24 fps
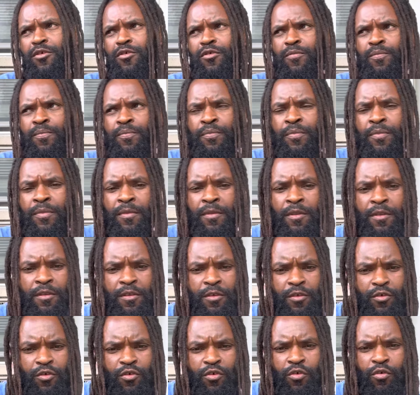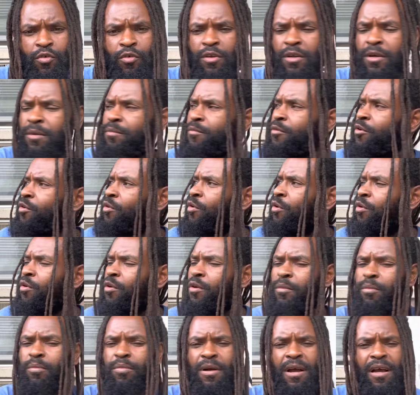to to show them you know
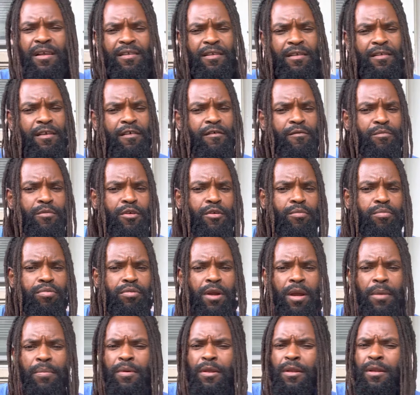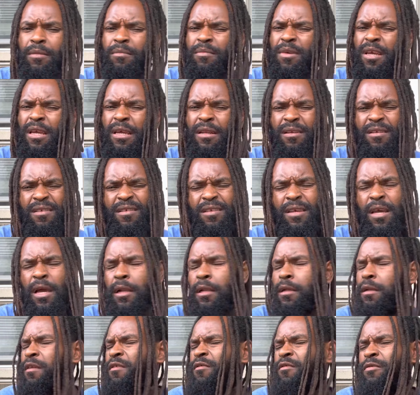the process of me prepping and making a
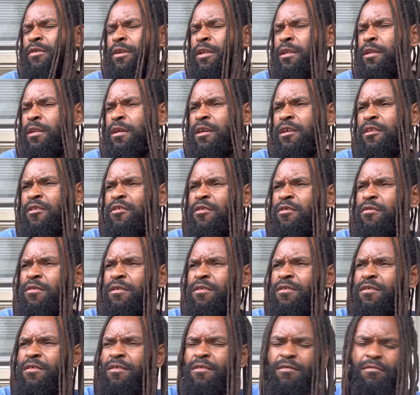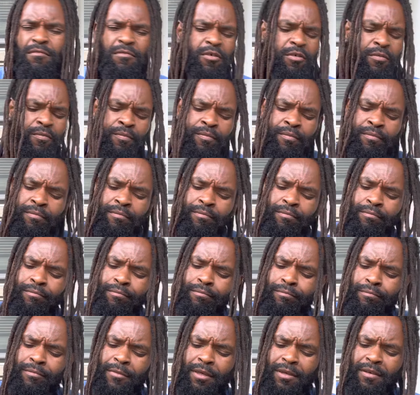salad it's really nothing to it just you know
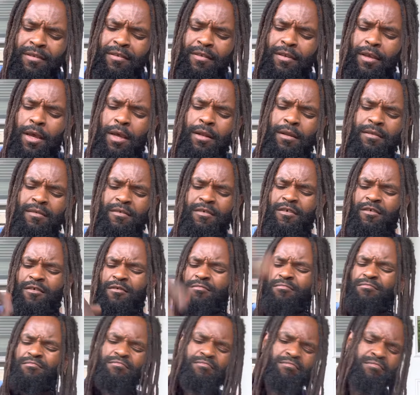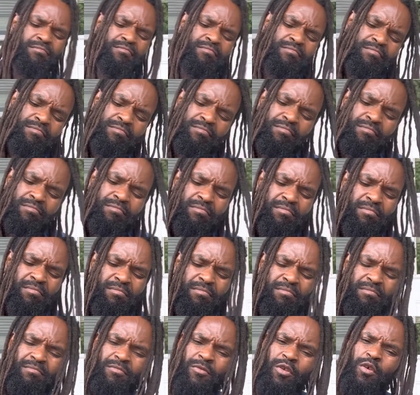make a salad just
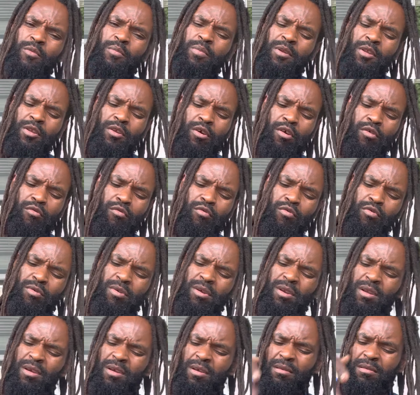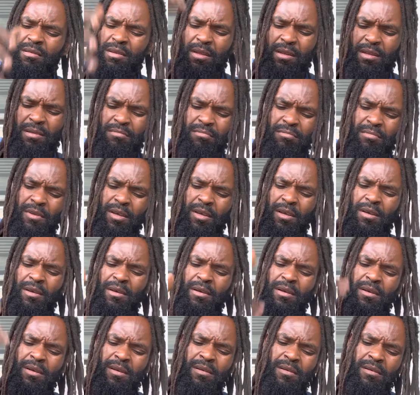you know put the arugula and then
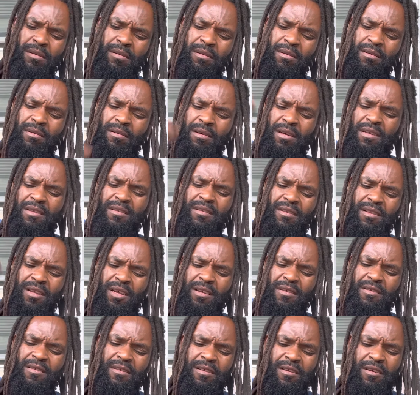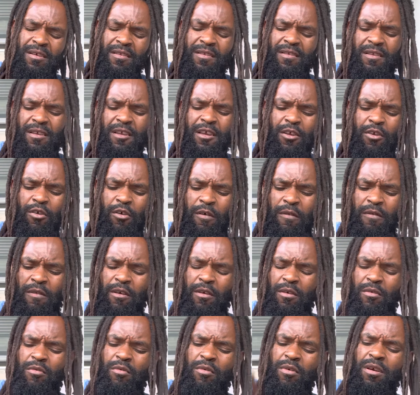you know, I sliced the skin off the
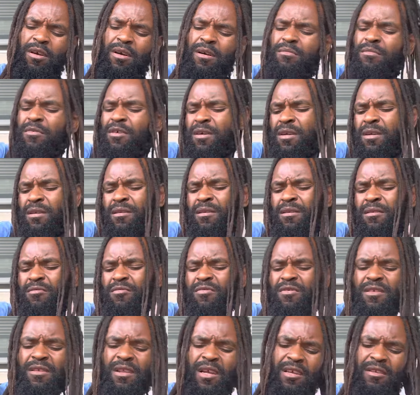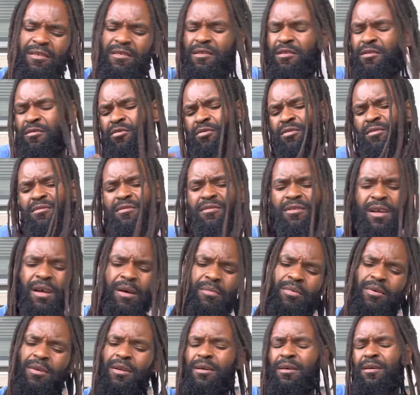cucumber and then sliced it on
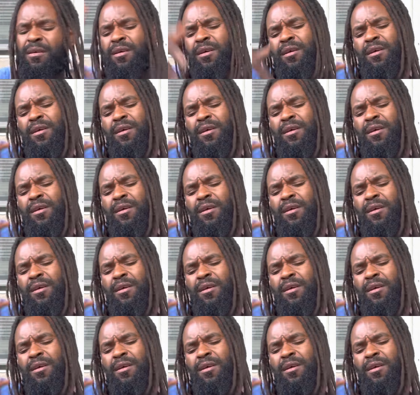top of the